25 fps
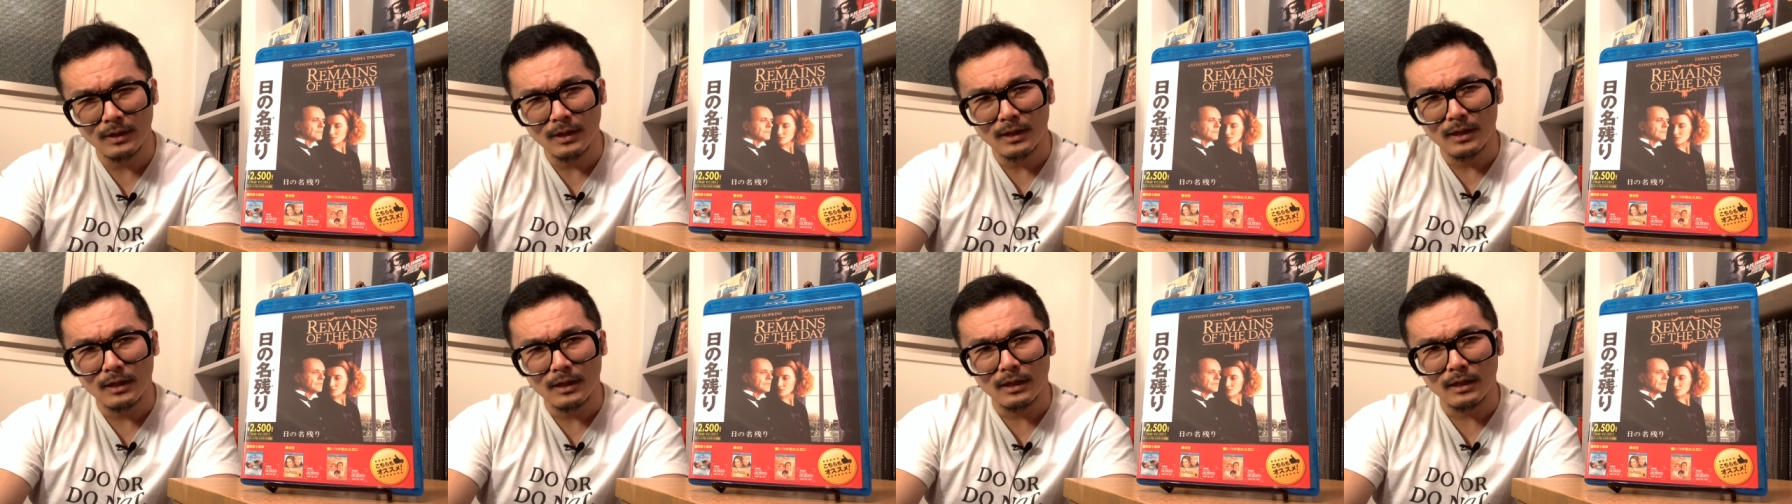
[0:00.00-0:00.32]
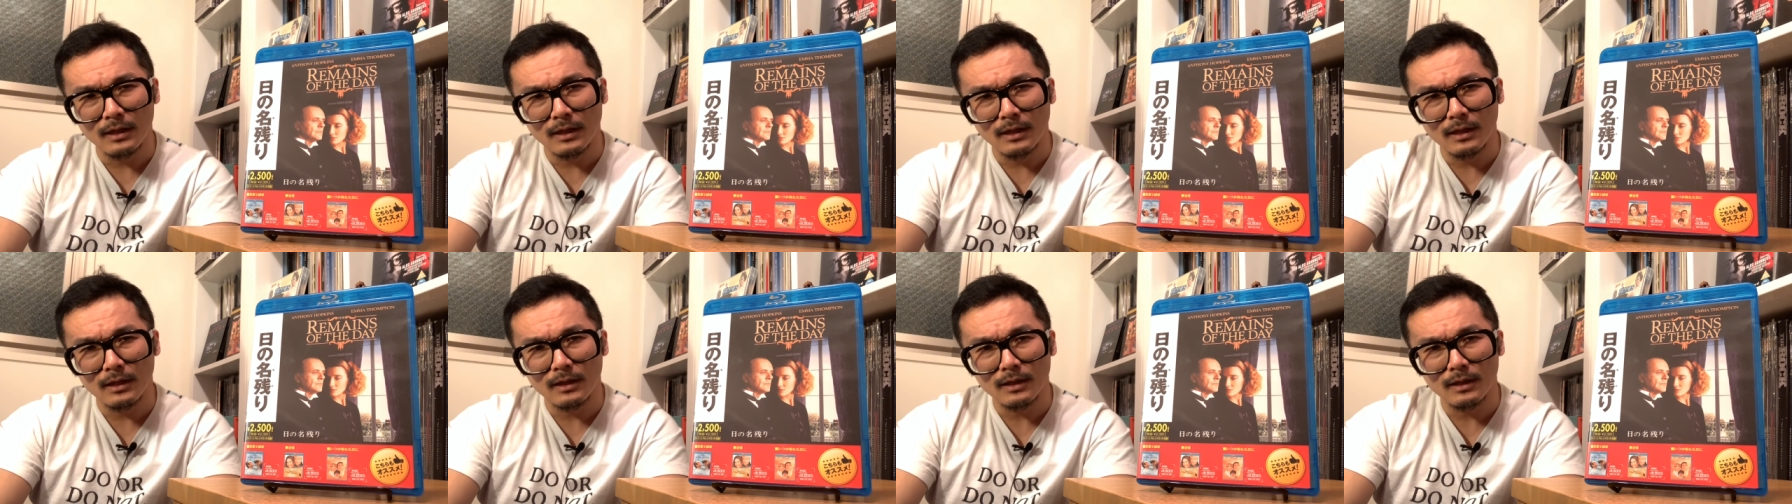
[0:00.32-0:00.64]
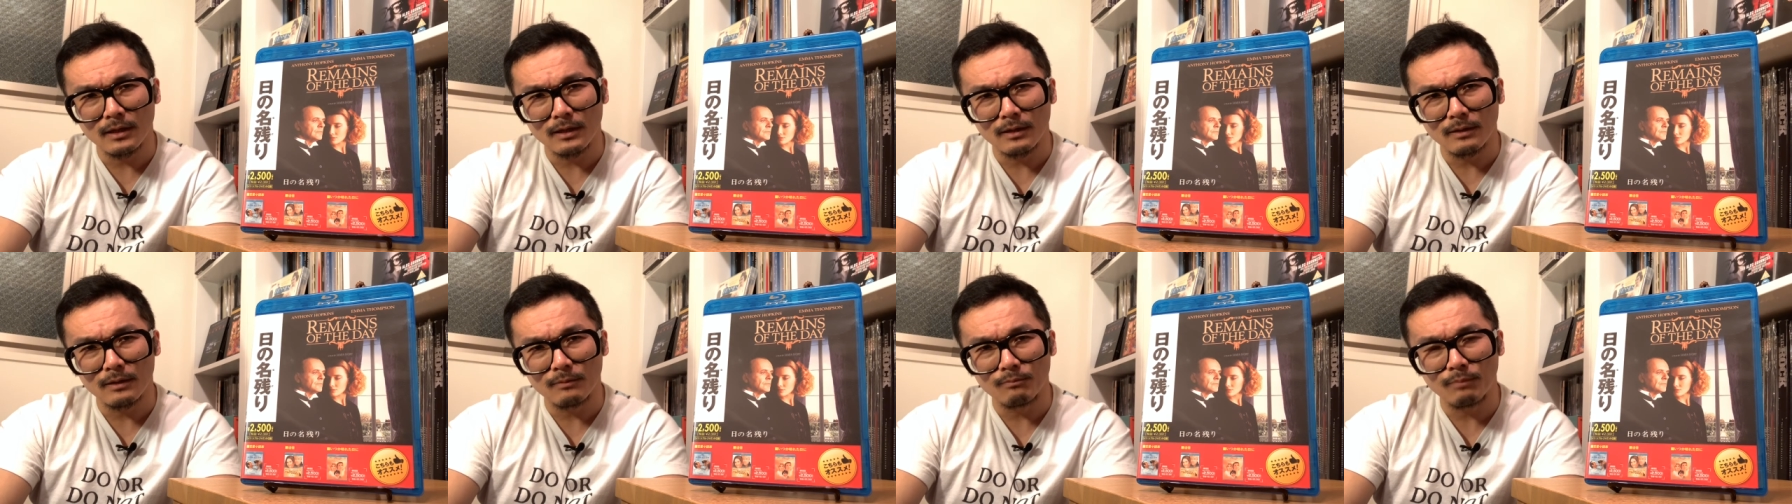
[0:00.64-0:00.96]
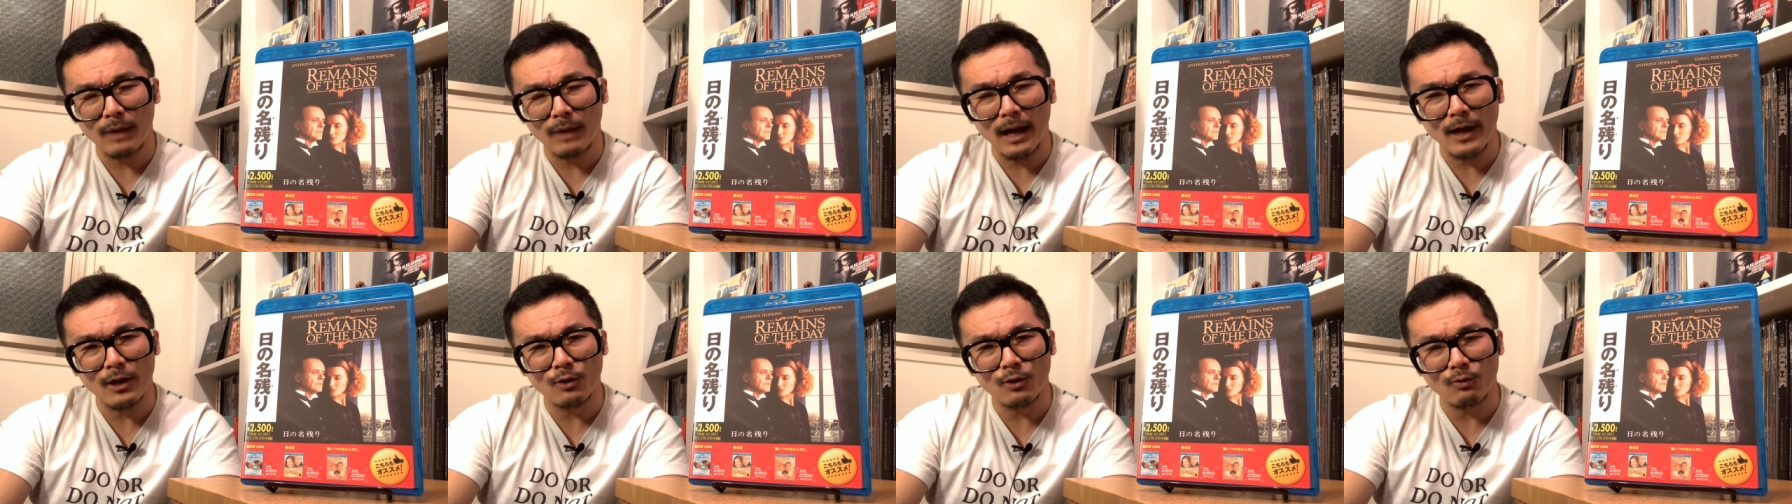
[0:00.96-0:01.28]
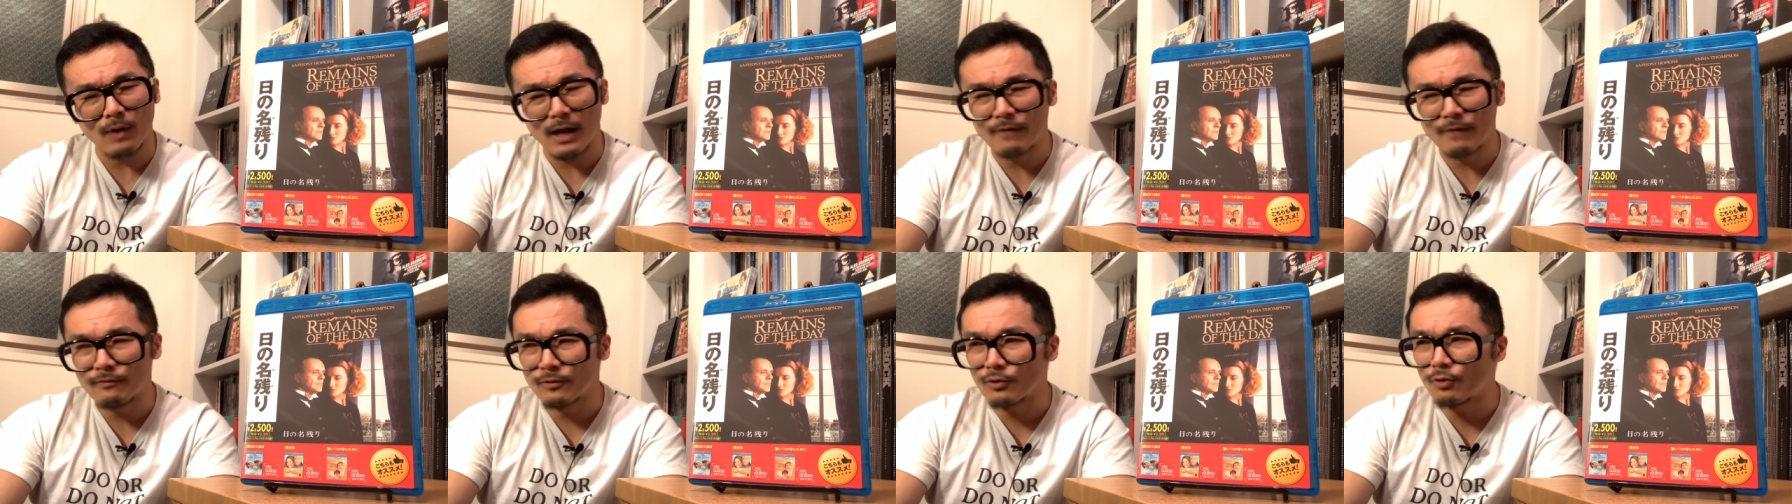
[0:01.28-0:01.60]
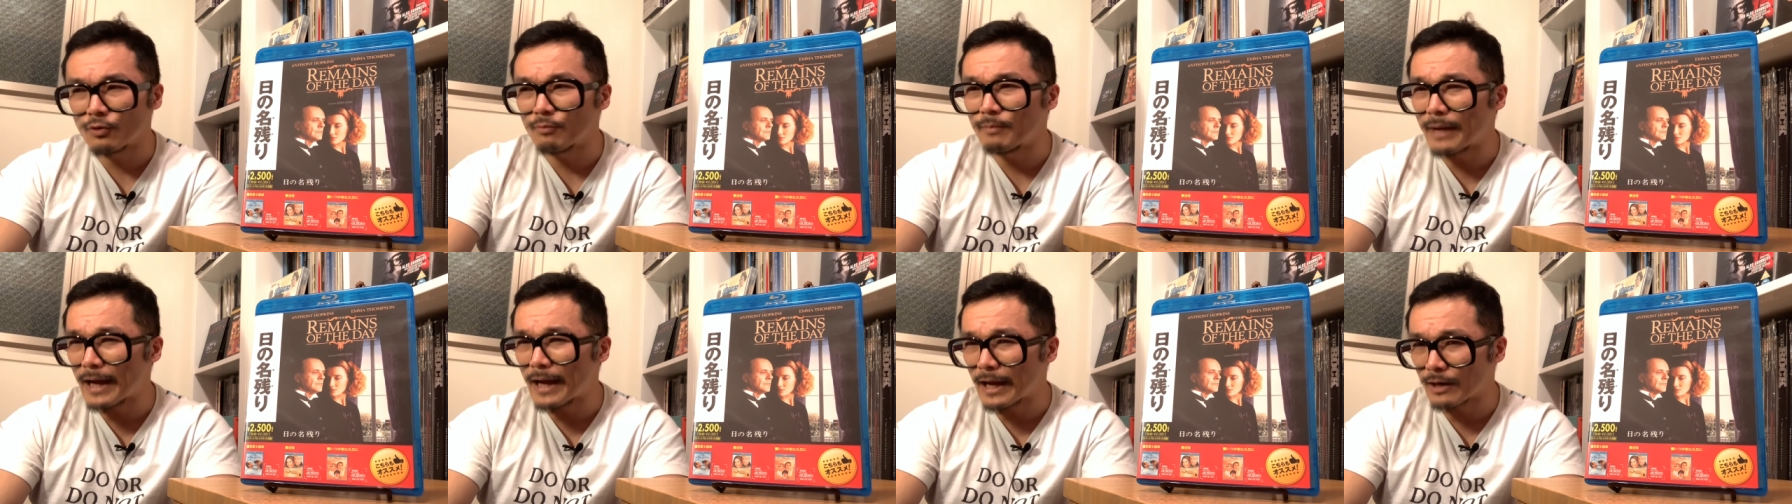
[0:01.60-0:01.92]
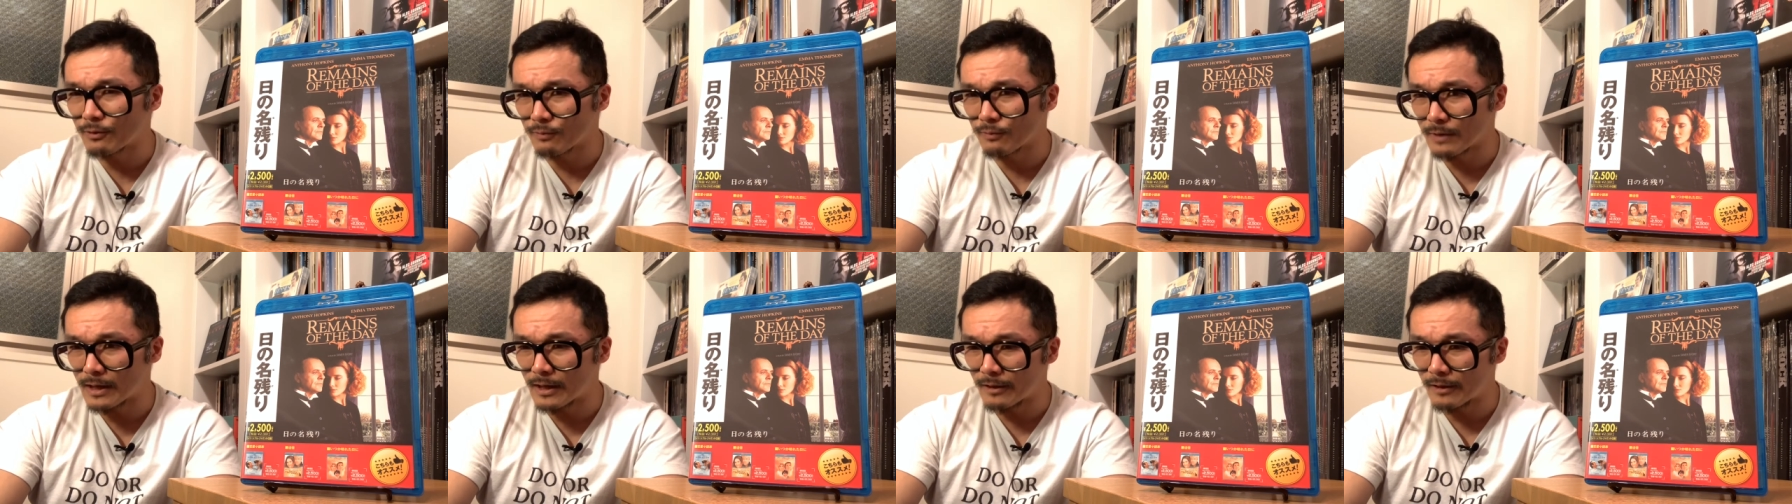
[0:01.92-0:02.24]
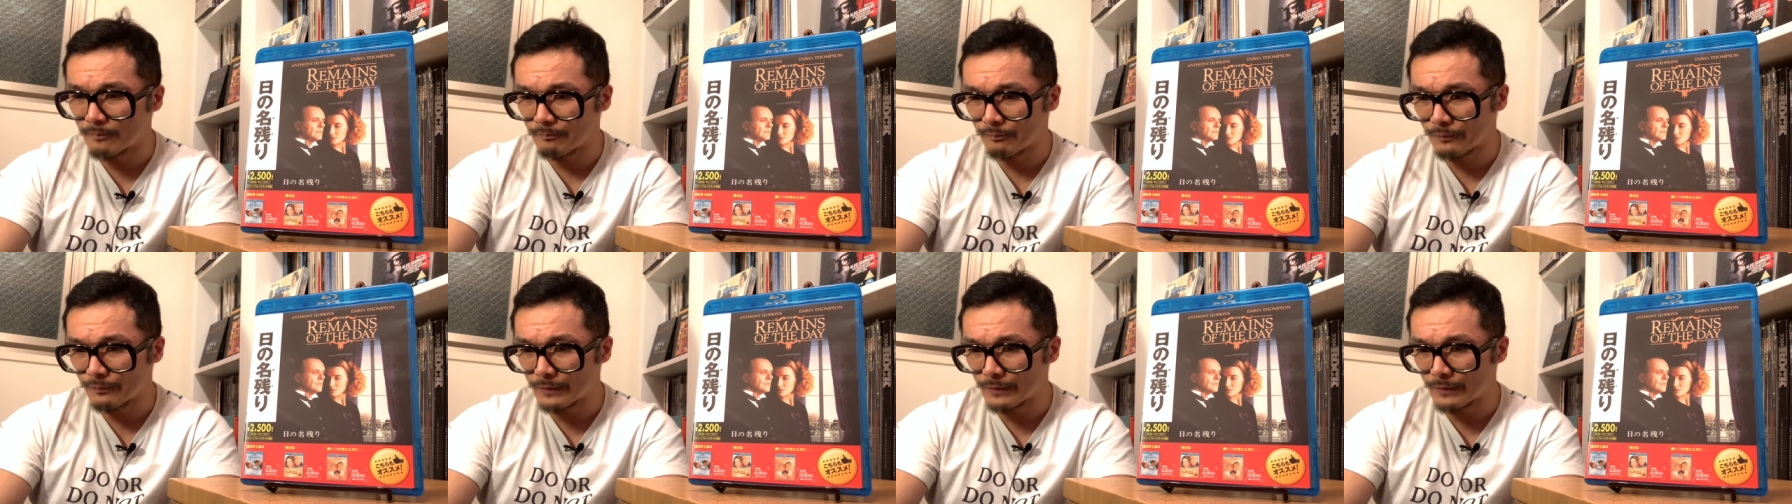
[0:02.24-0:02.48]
uh, biographical background